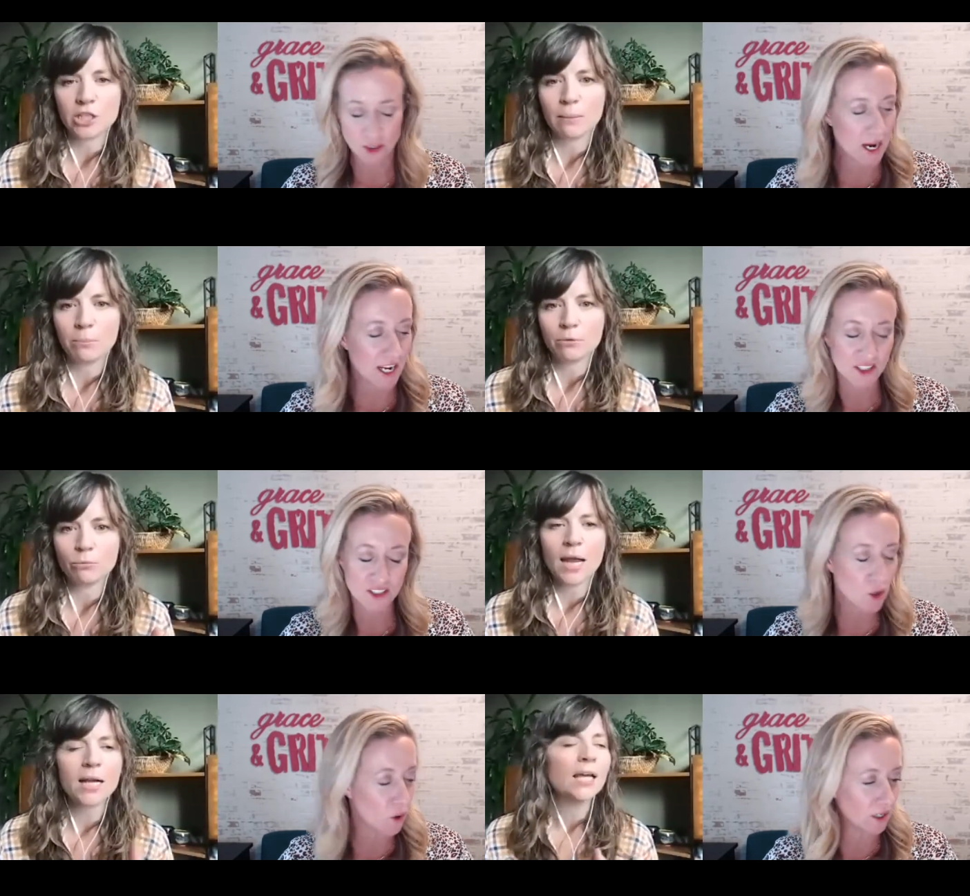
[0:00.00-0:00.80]
Speaker 1: I right?
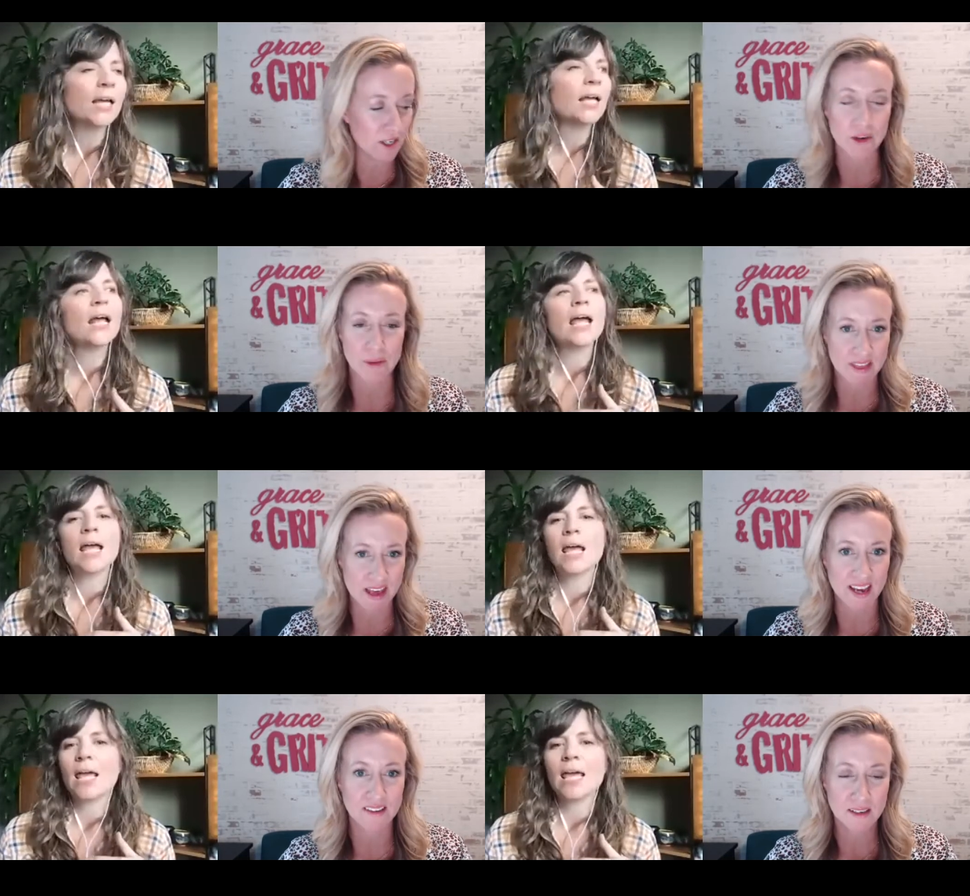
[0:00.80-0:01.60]
totally agree with that.
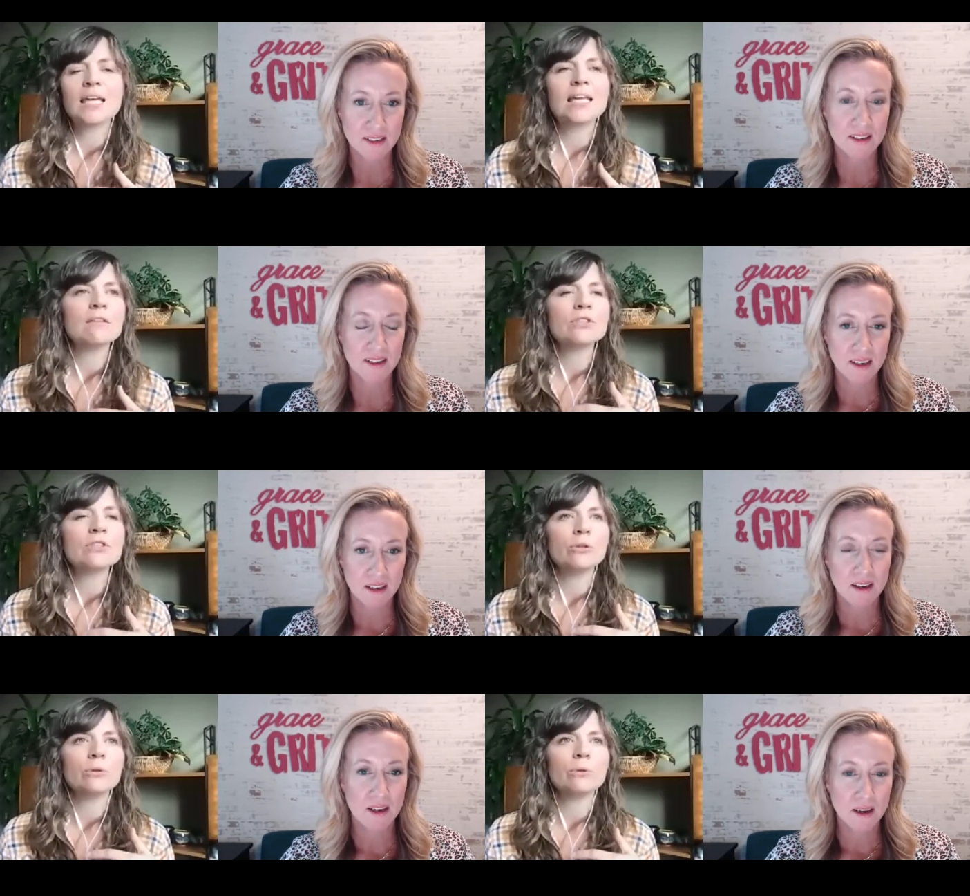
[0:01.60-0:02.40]
It gives
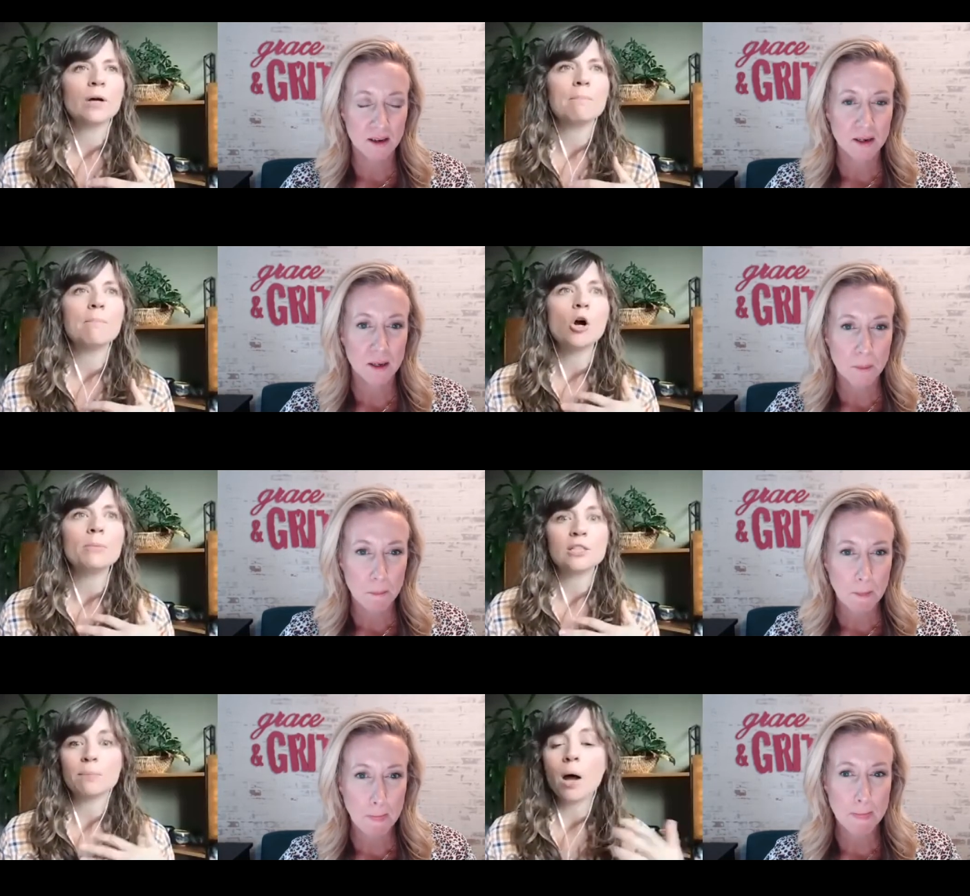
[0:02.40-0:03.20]
you a moment to
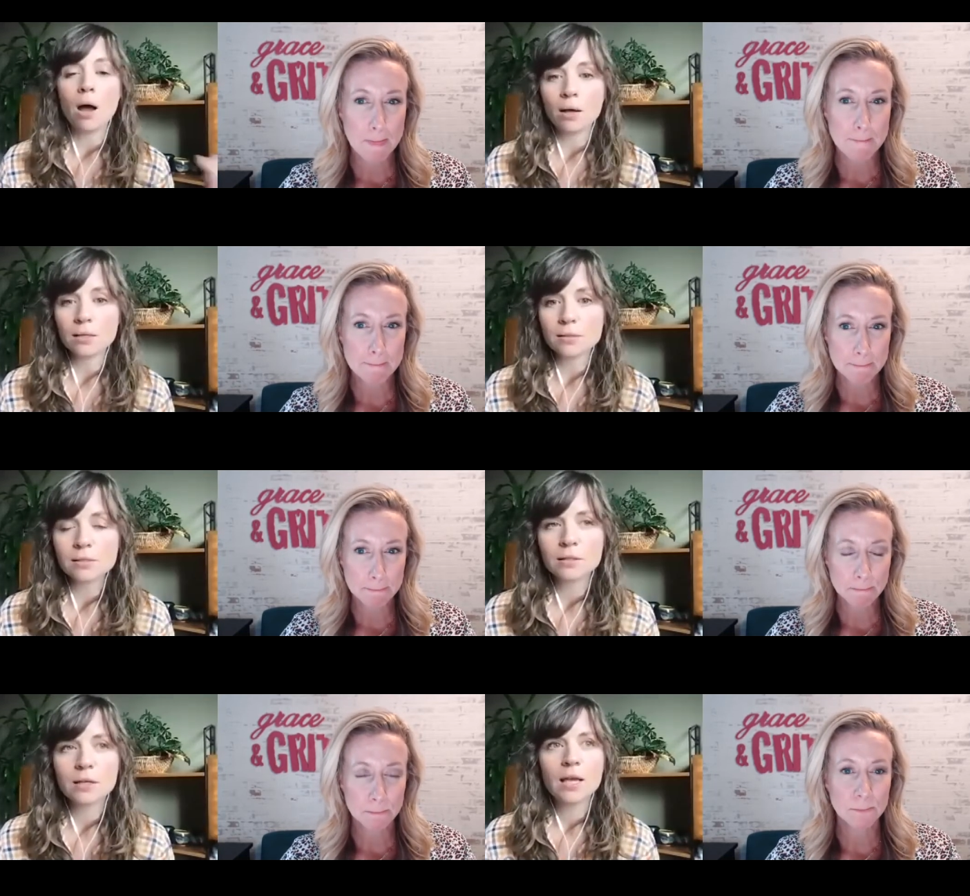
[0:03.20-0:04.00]
pause,
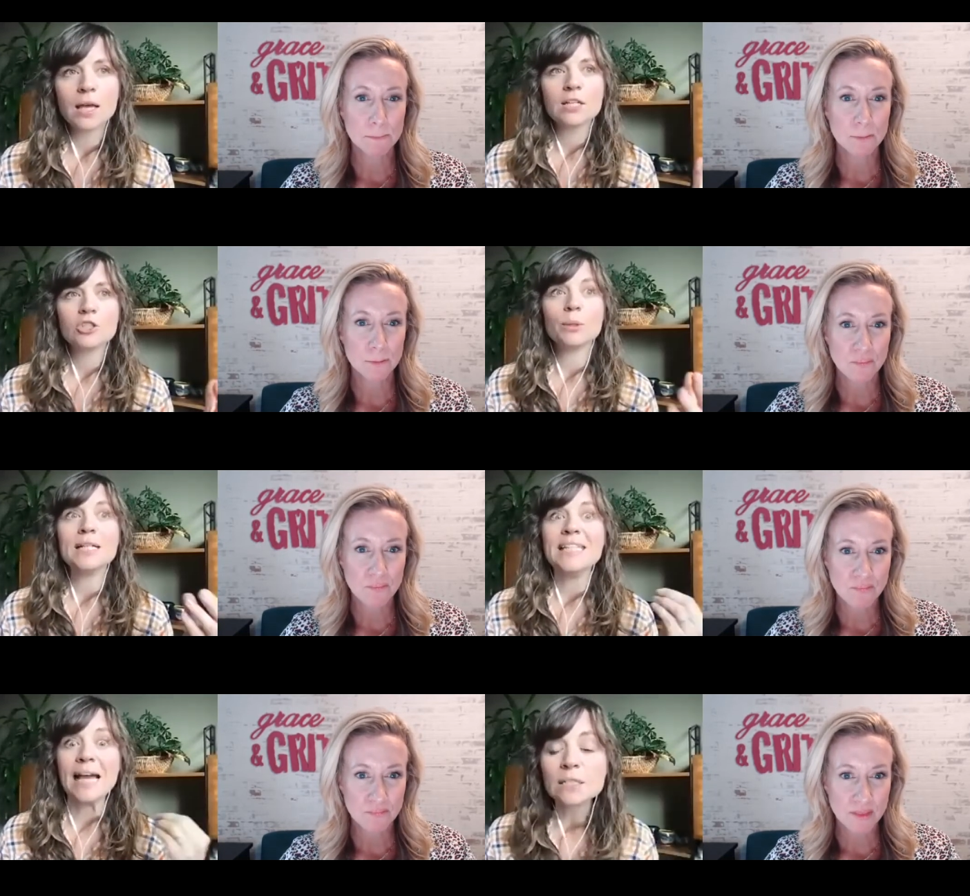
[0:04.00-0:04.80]
to
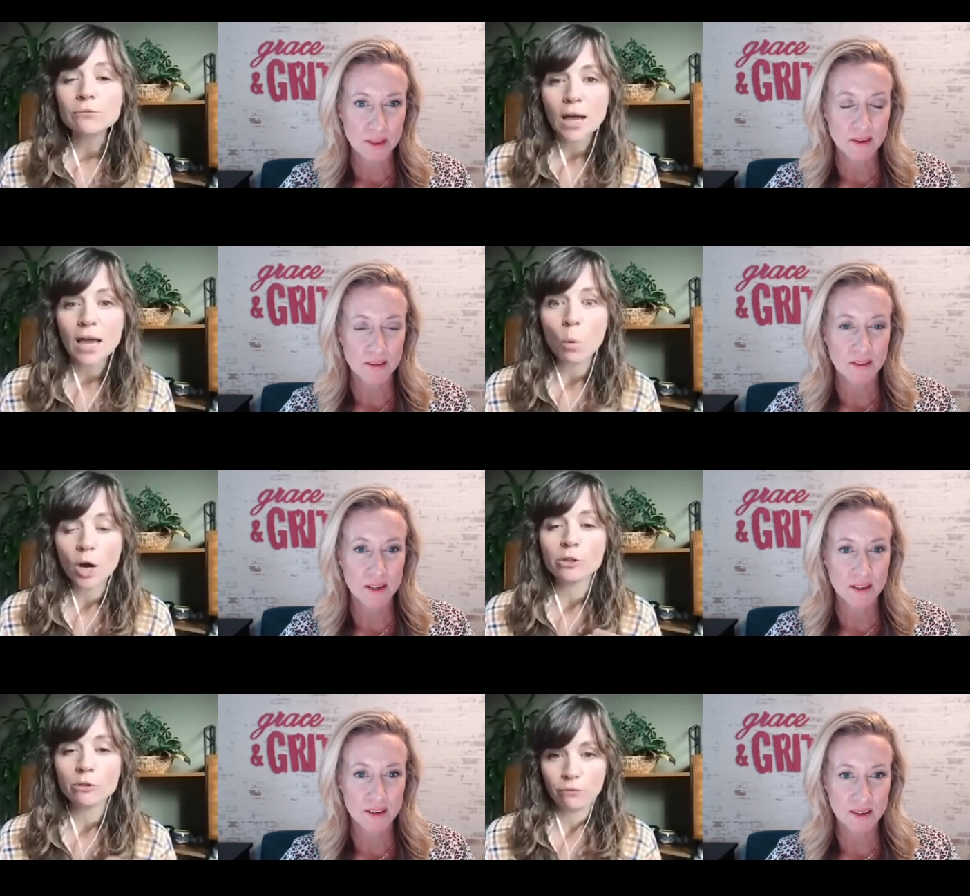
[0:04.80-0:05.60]
identify what you're
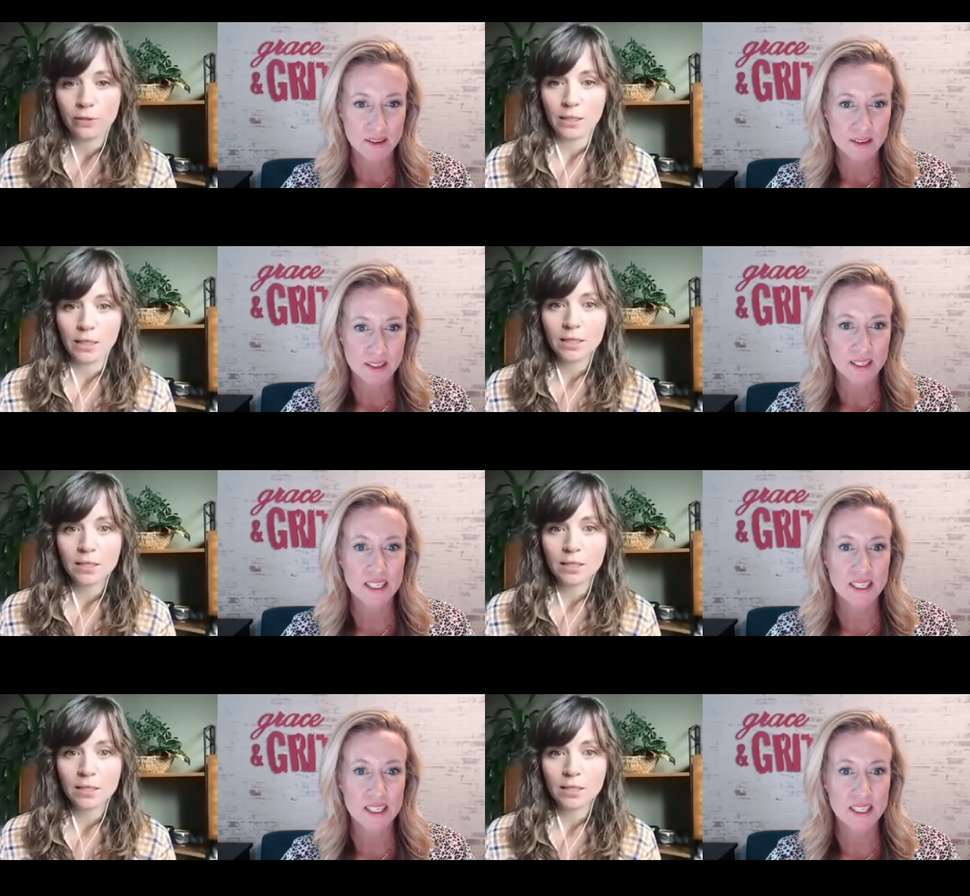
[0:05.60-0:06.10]
feeling.